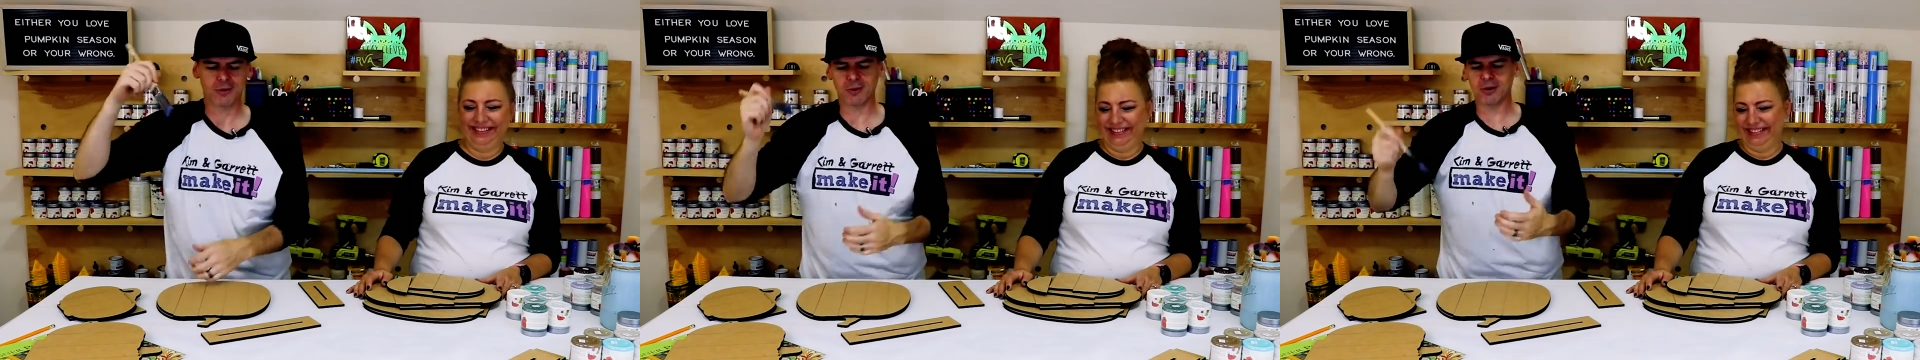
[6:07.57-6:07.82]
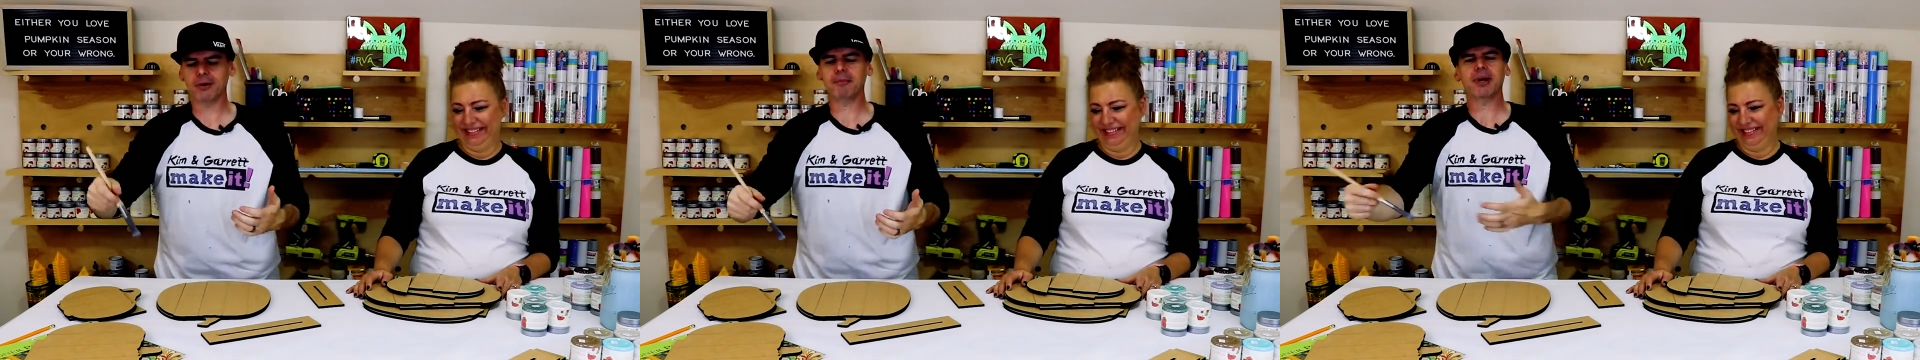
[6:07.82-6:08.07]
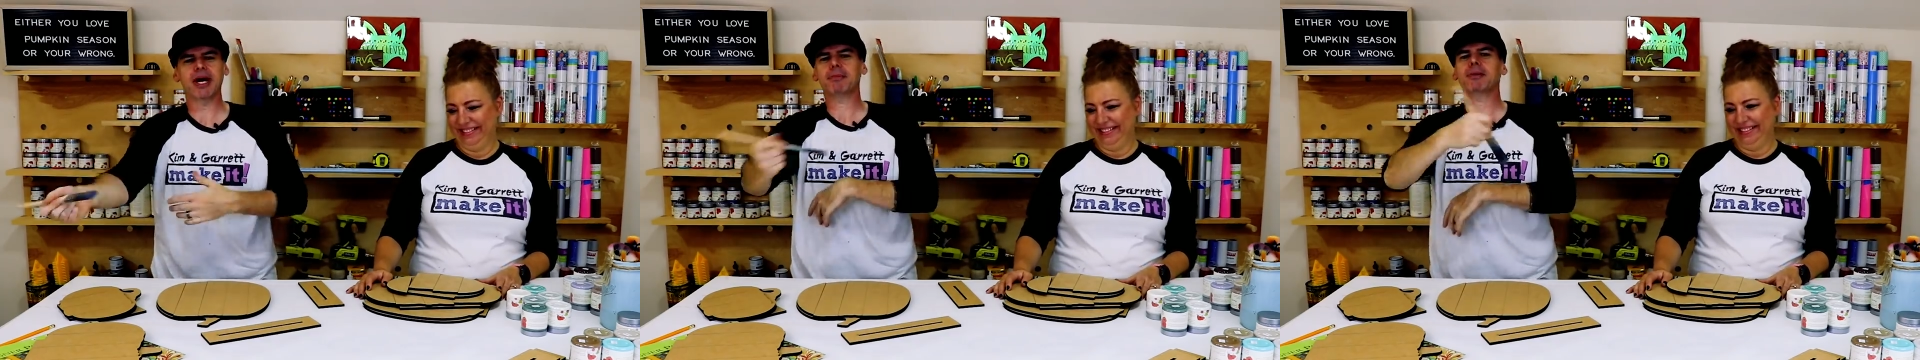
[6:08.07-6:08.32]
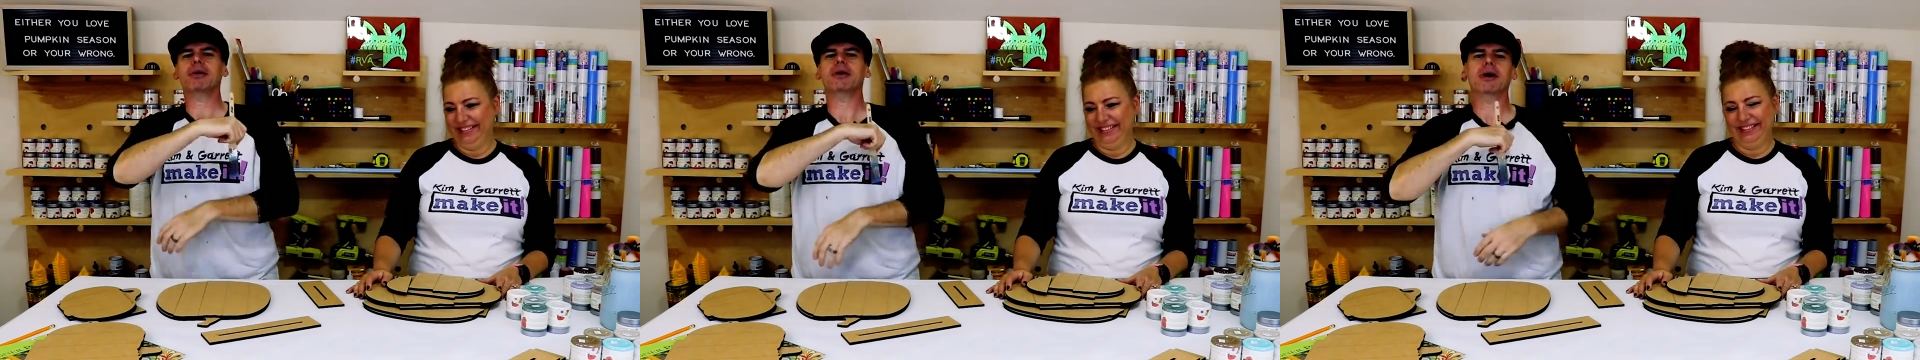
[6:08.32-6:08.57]
Speaker 1: Or
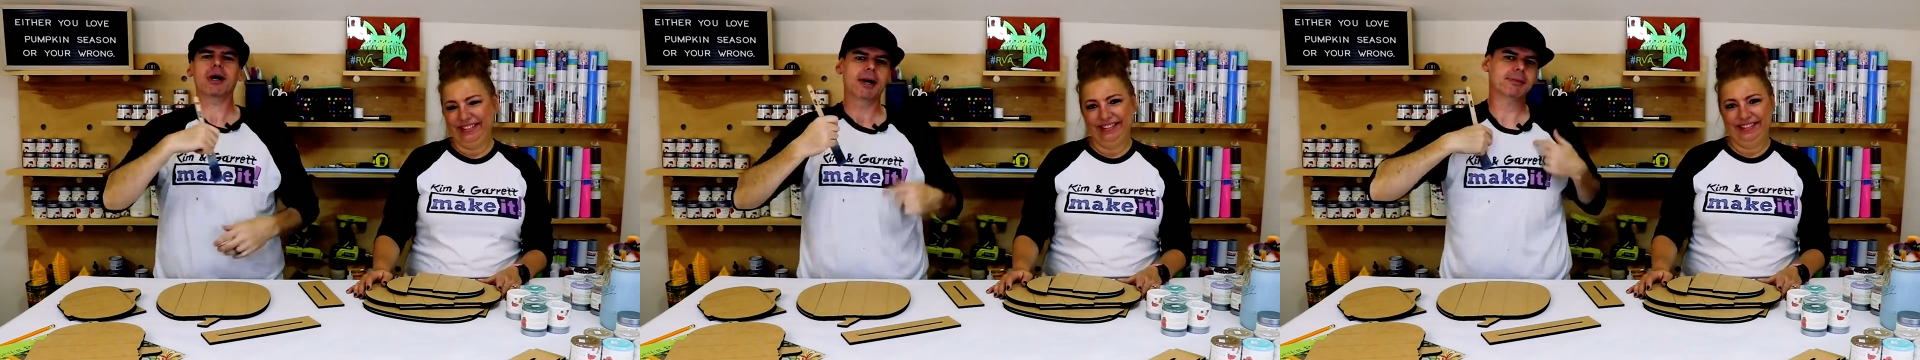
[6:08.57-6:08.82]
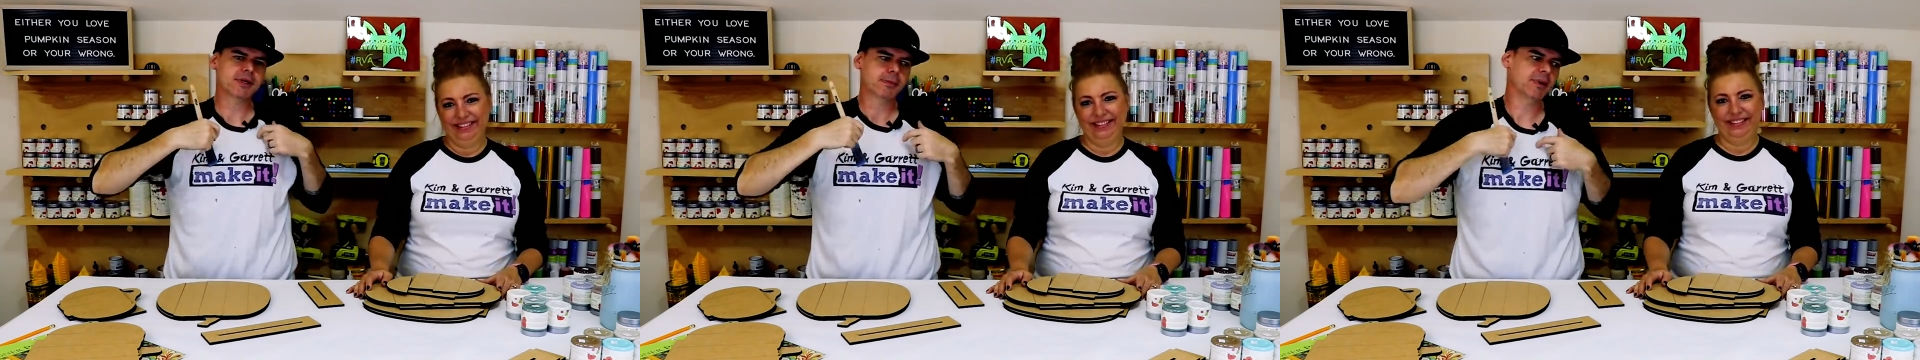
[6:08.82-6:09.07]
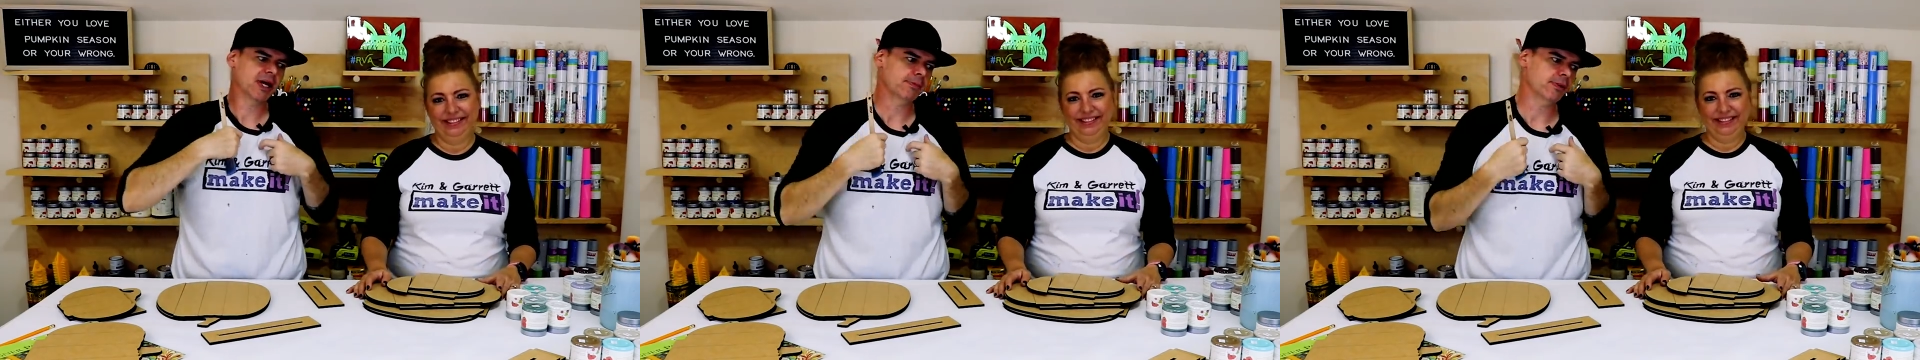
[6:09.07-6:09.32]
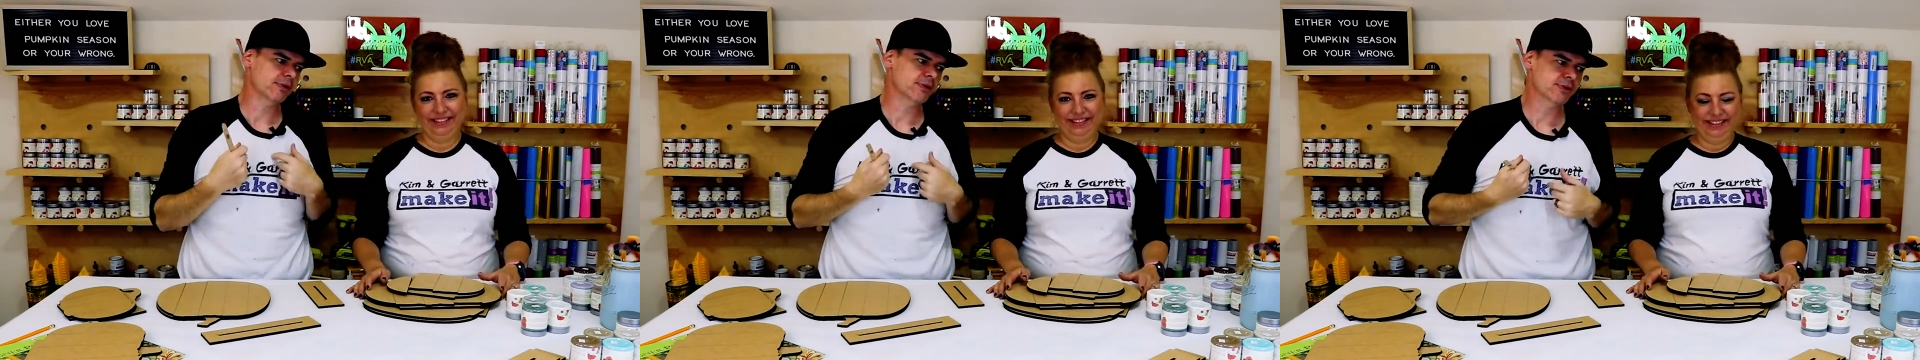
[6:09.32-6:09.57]
paper. I'm gonna
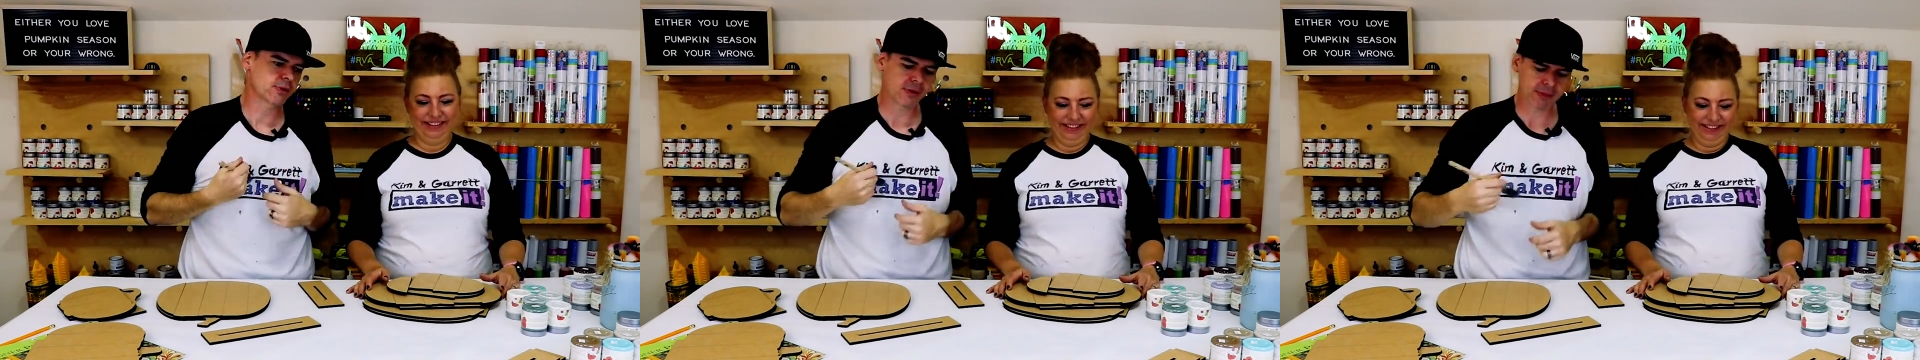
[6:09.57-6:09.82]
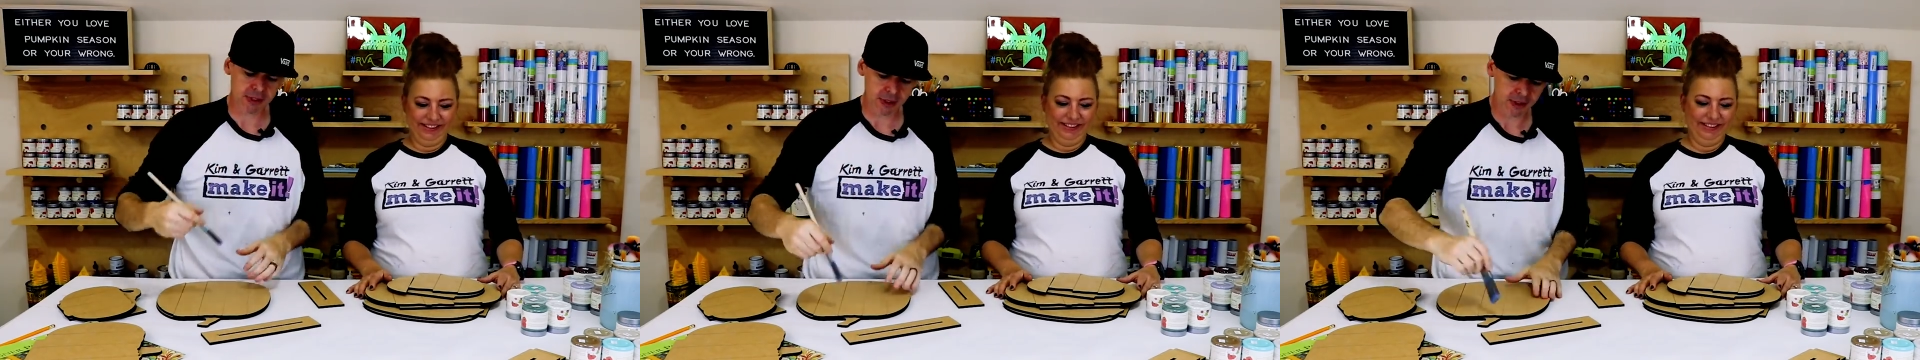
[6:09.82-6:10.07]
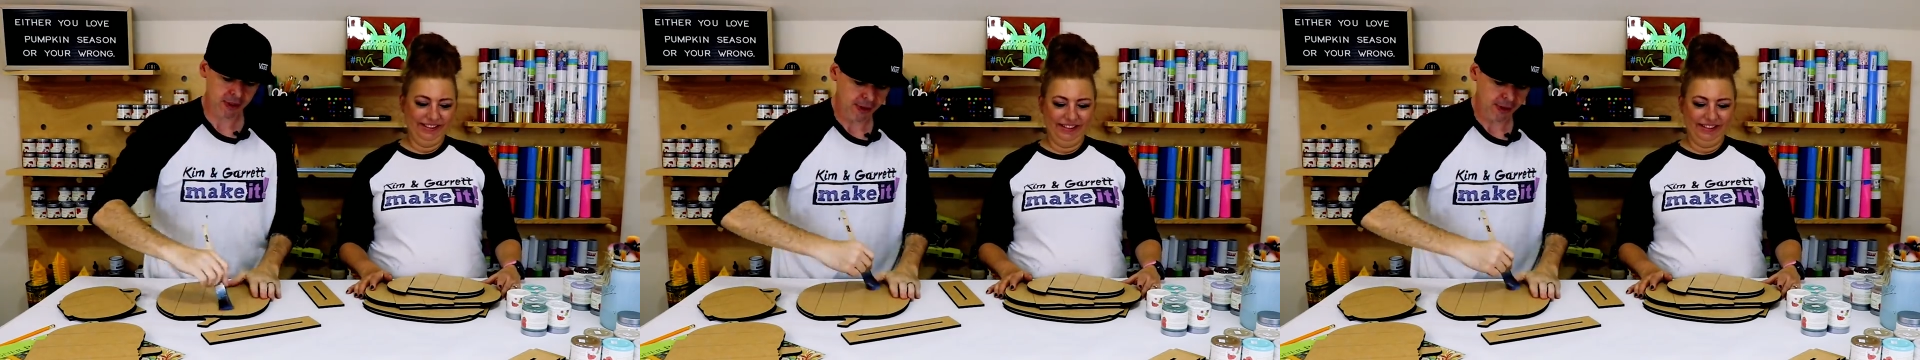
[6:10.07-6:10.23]
paper, so I'm gonna